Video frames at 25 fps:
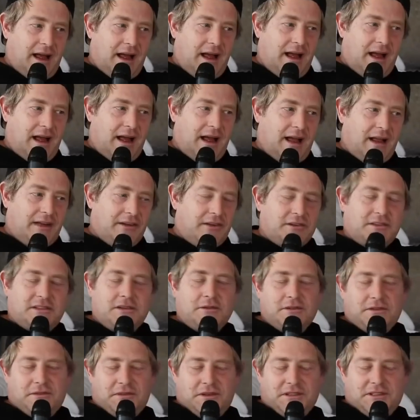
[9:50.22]
No,
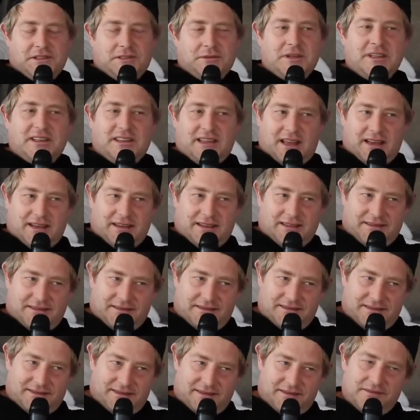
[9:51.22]
she was real sweet then.
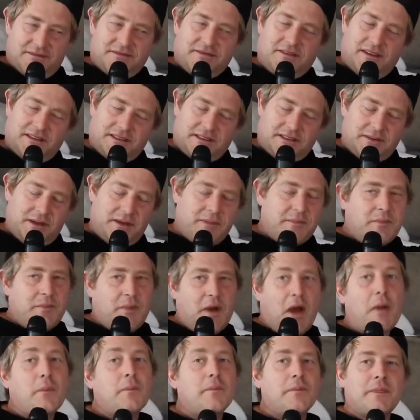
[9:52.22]
Oh, she's sweet. Real sweet.
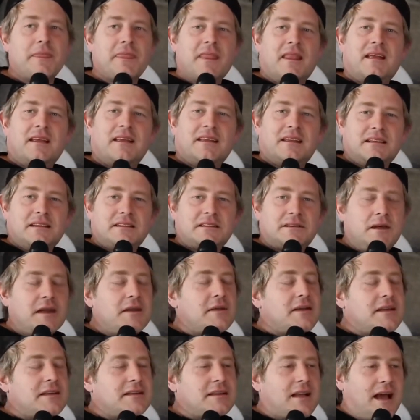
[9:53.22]
But so
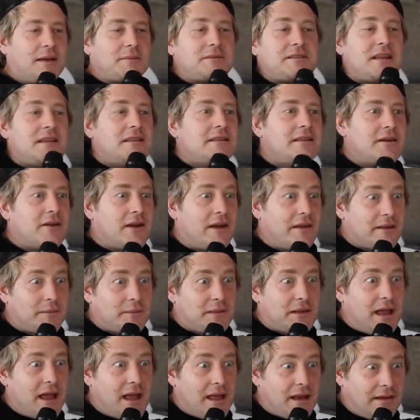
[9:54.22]
anyways, I'm sitting there on the
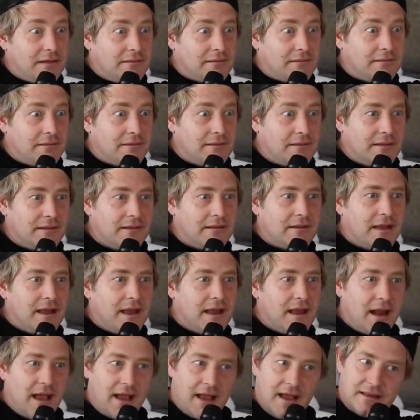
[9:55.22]
plane
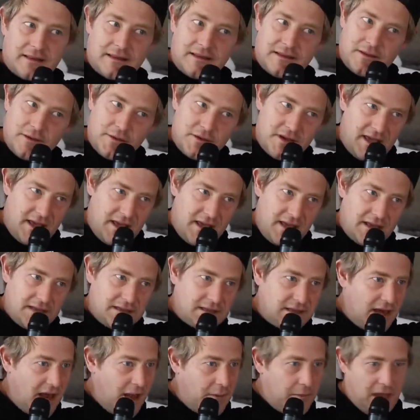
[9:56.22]
And I got the two
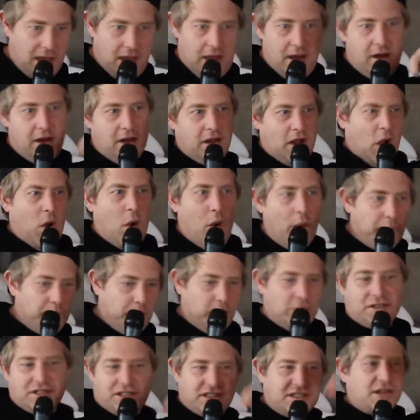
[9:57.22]
kids, and I'm like, here you go. I'm
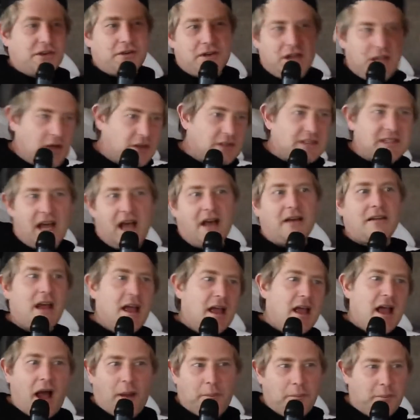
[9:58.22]
putting Cheerios out.
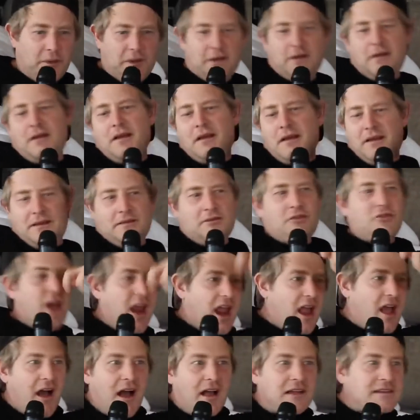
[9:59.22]
I'm putting
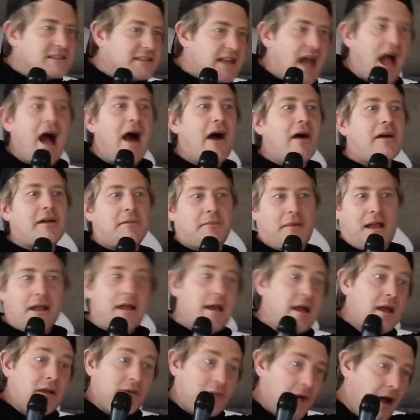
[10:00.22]
crayons out. I'm
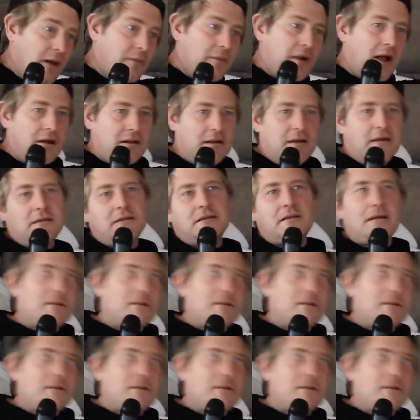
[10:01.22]
like, well, I want